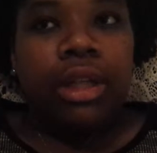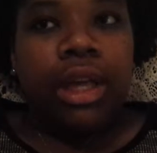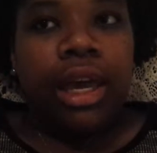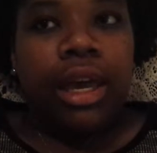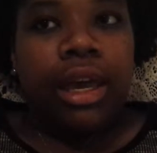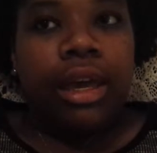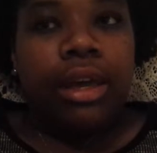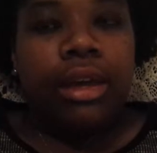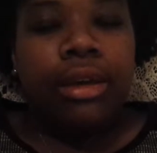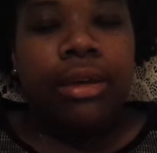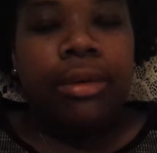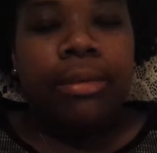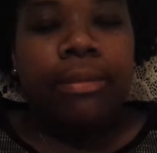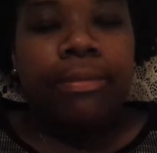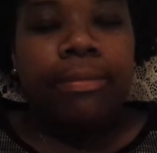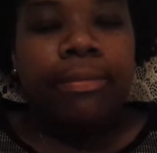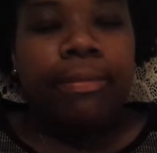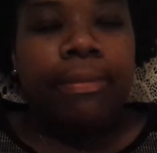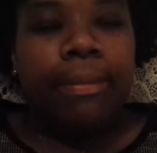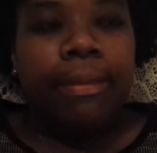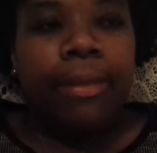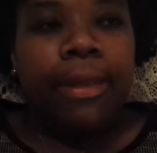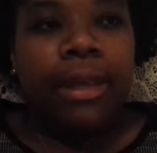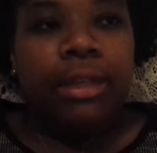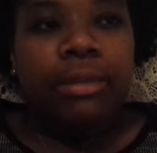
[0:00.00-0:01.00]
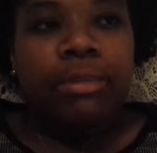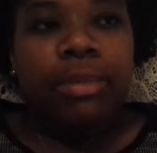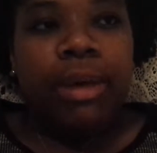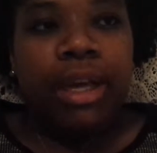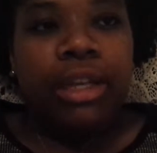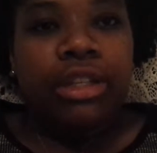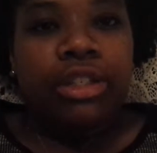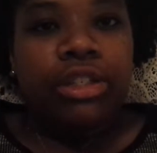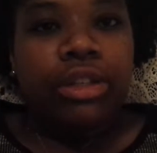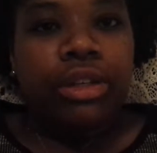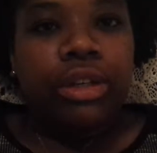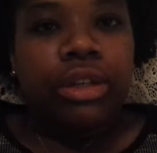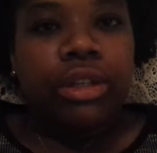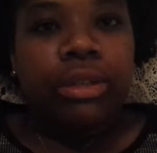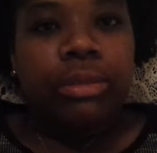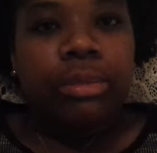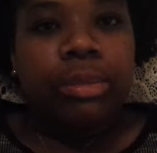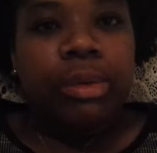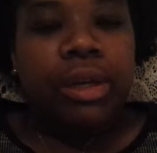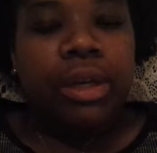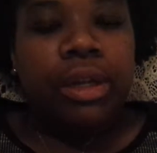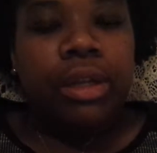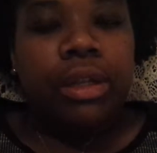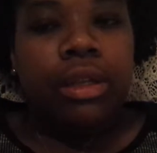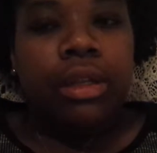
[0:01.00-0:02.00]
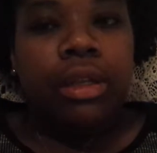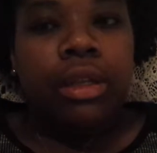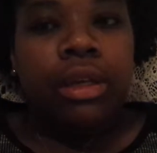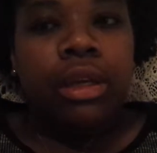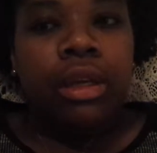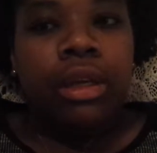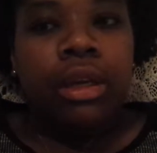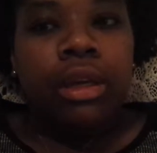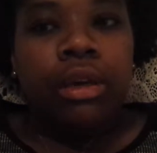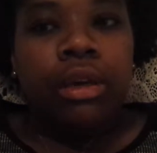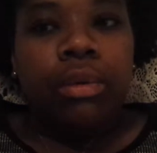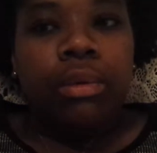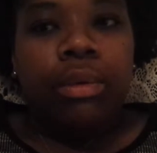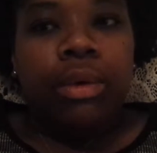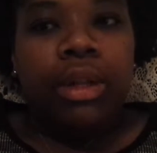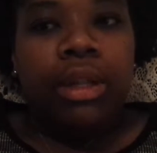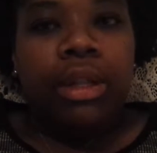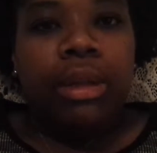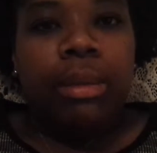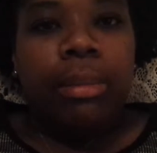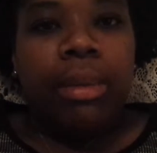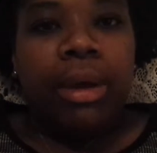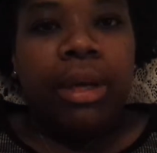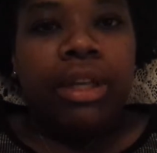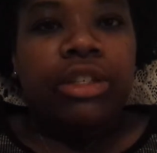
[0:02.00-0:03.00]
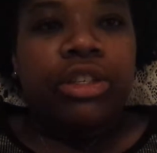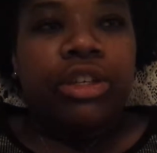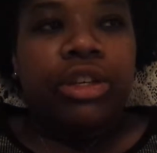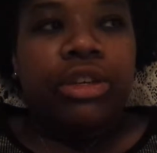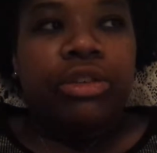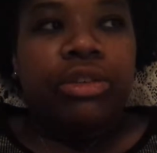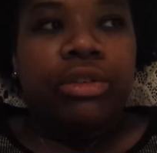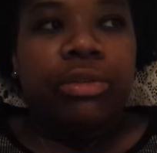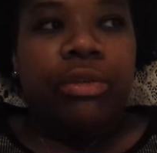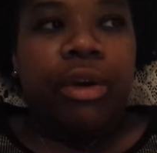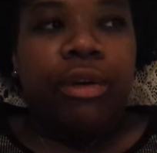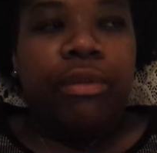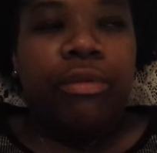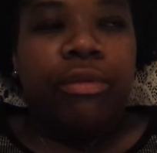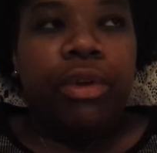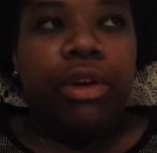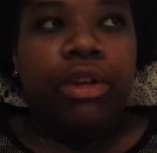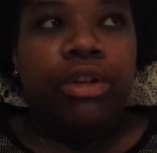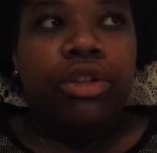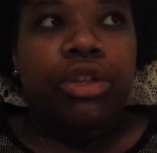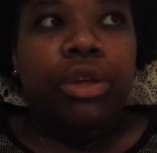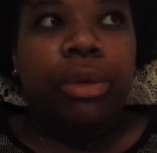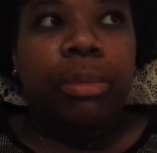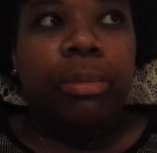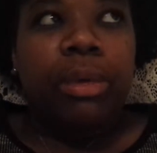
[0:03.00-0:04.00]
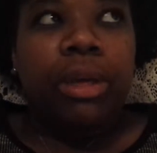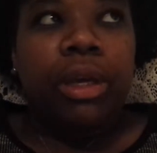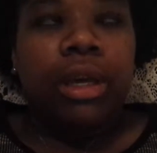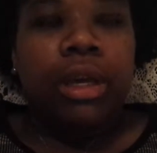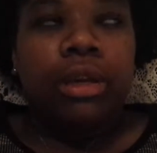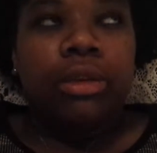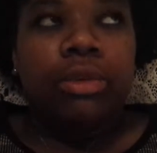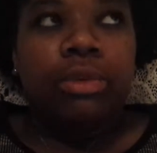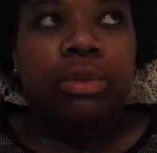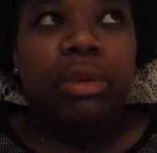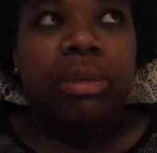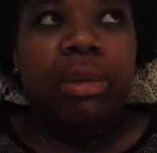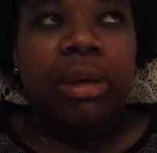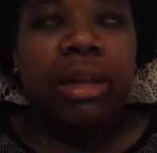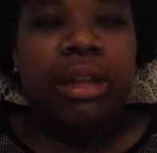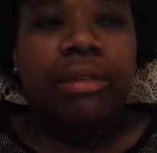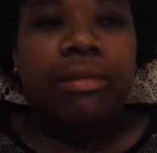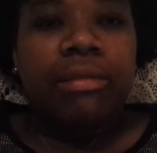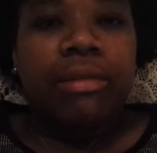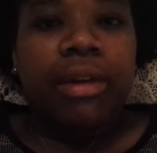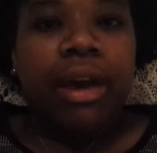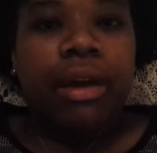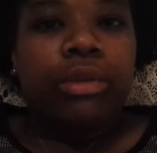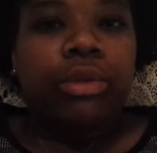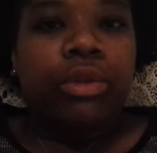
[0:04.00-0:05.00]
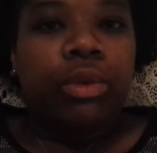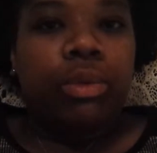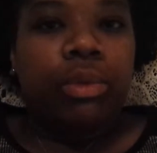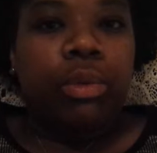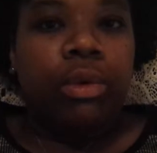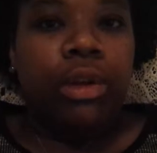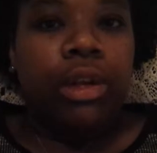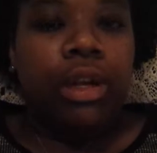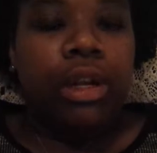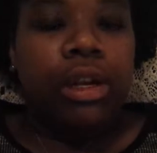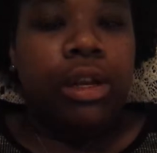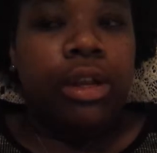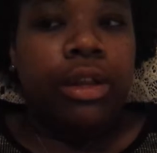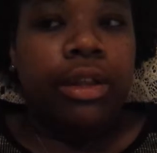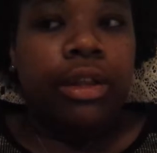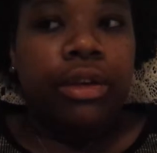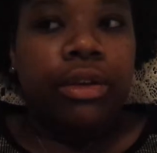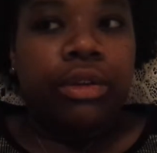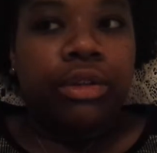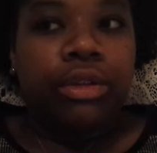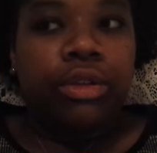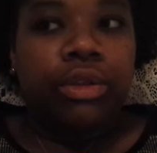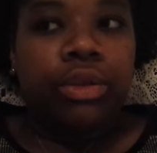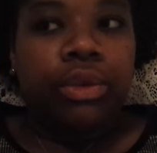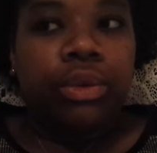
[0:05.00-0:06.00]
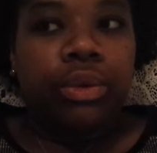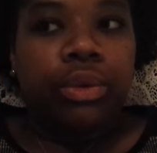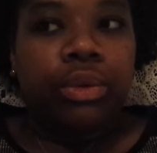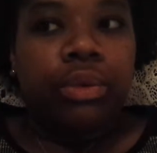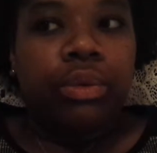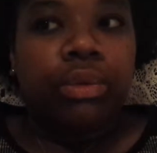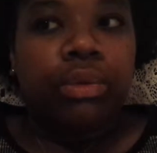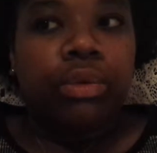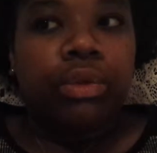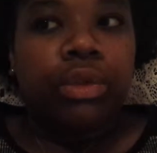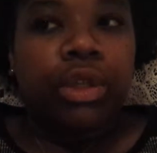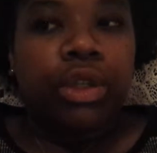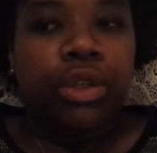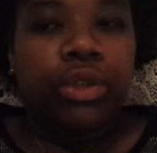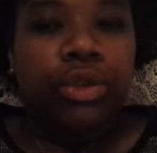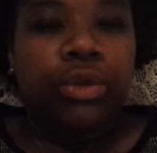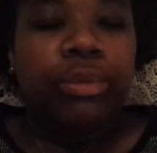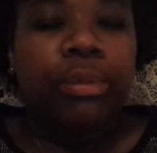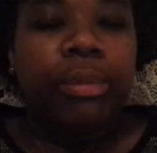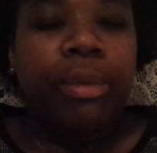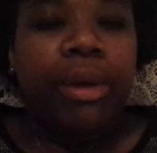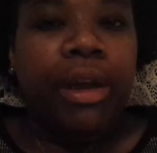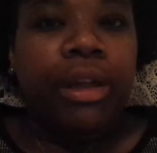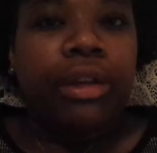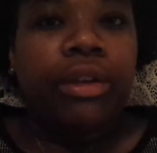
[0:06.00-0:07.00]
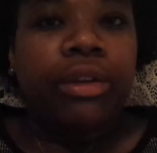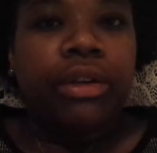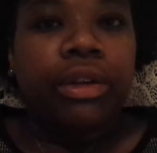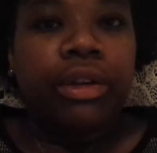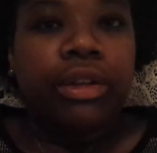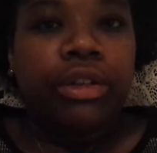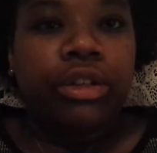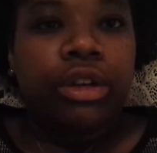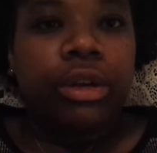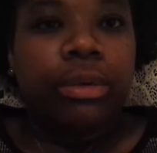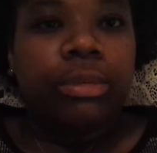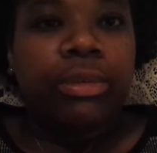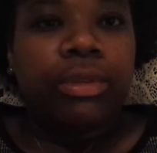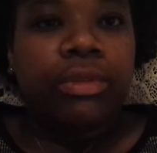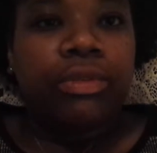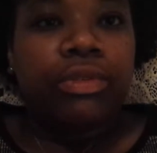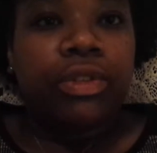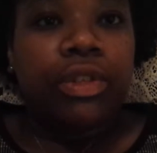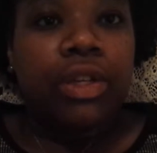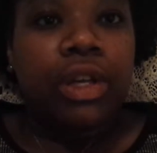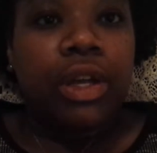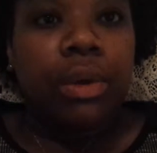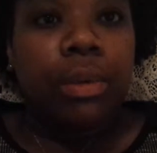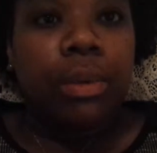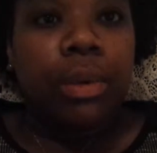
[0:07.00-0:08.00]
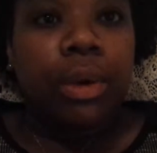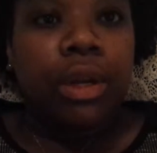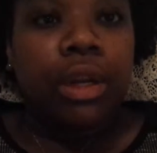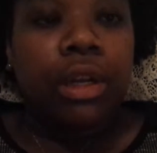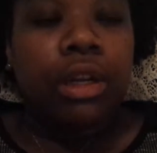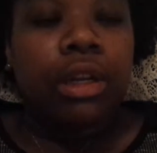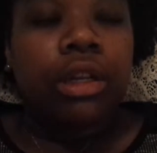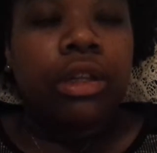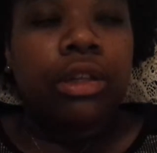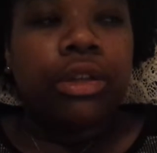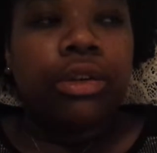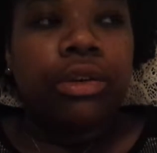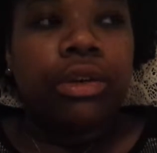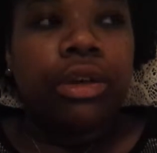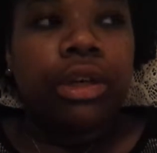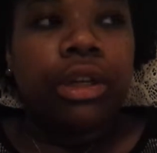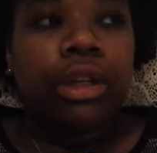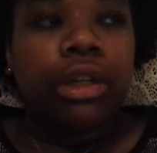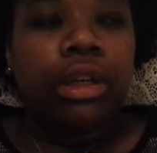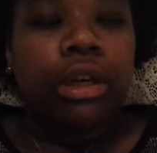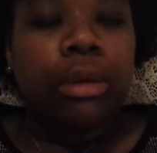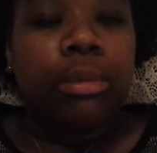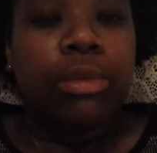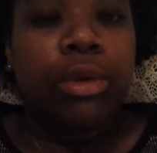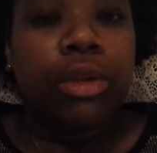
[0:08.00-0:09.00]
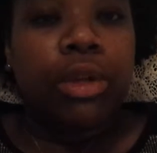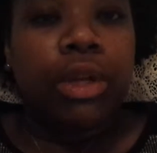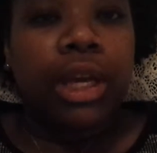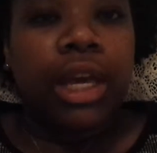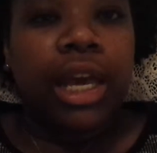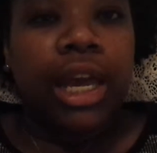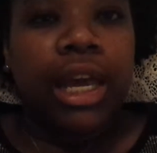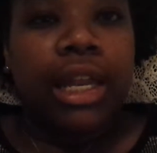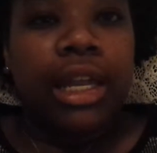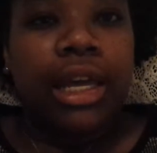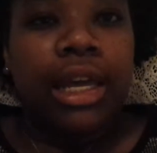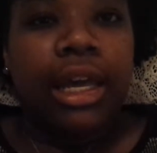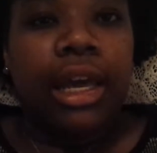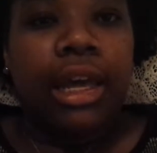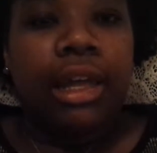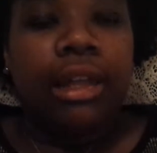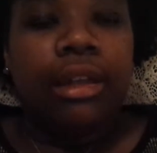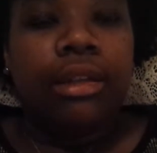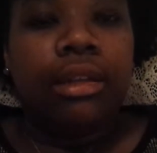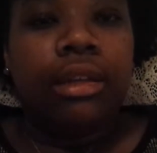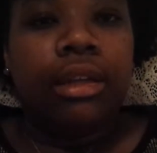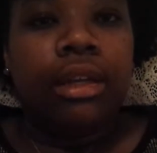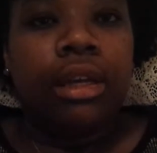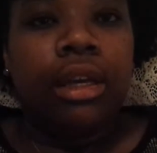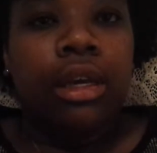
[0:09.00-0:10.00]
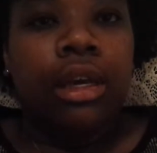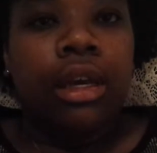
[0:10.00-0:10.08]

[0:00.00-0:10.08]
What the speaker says: Like, this past year has been one of the best years of our friendship, because we made a vow to one another to do better in terms of seeing one another and communicating and,